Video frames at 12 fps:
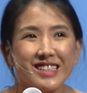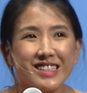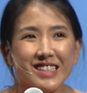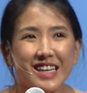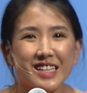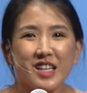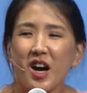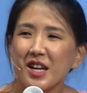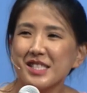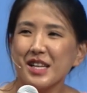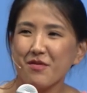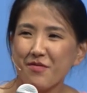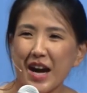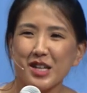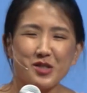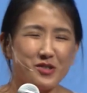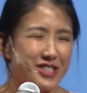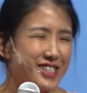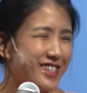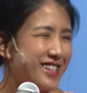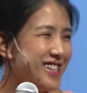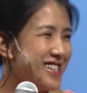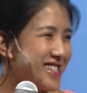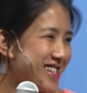like content factory
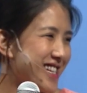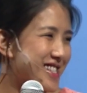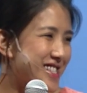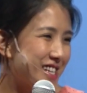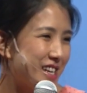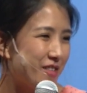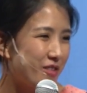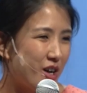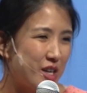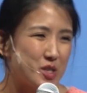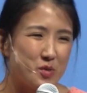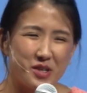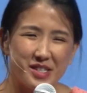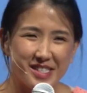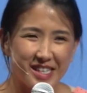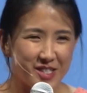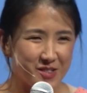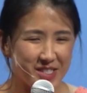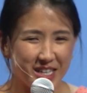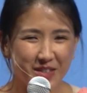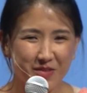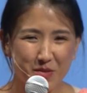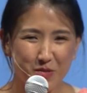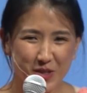sites that have launched where it's like there's not
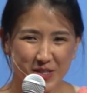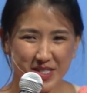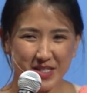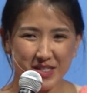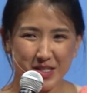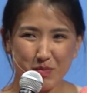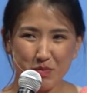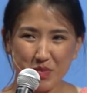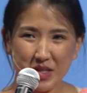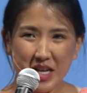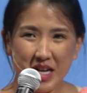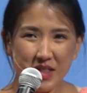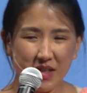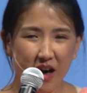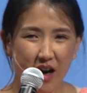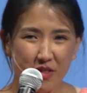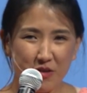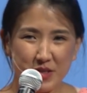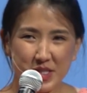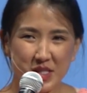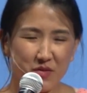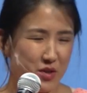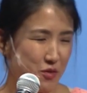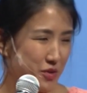even a person. The author isn't
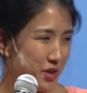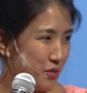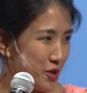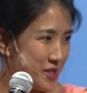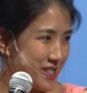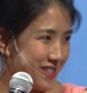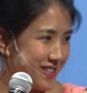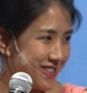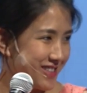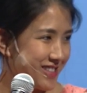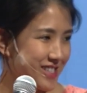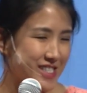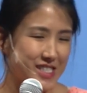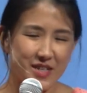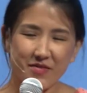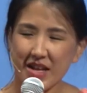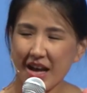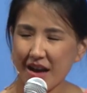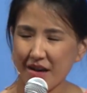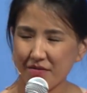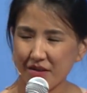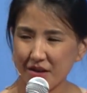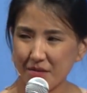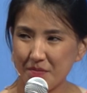even a real person. It doesn't even have.
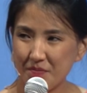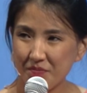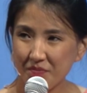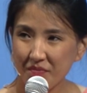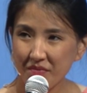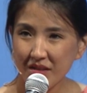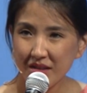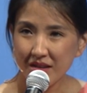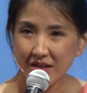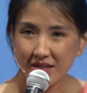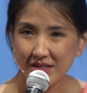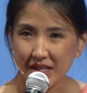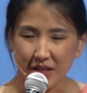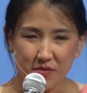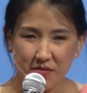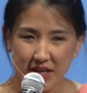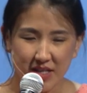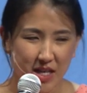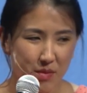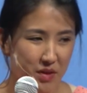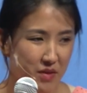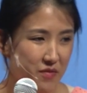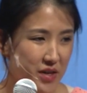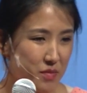It's like a fake name
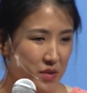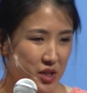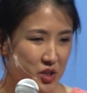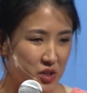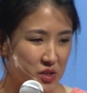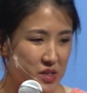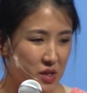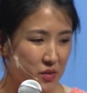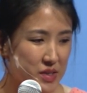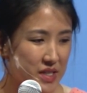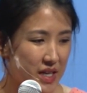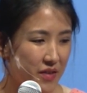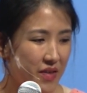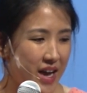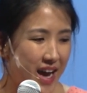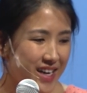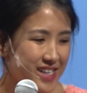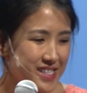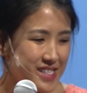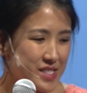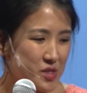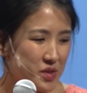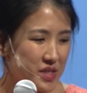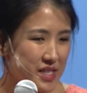and a fake picture. So it's kind of, I guess
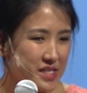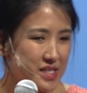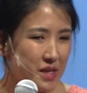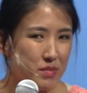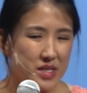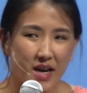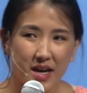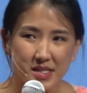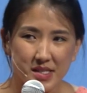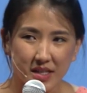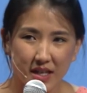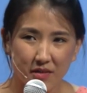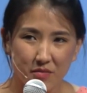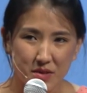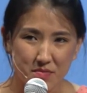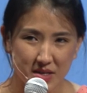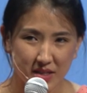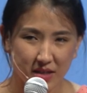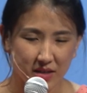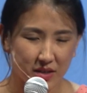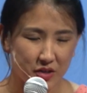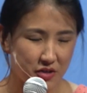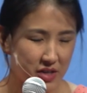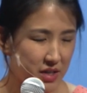that's up to us to kind of be media
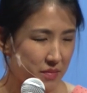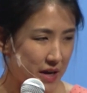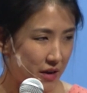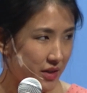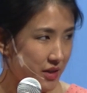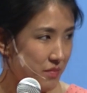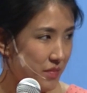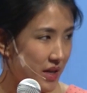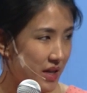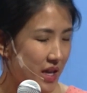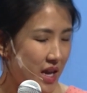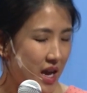literate about it. But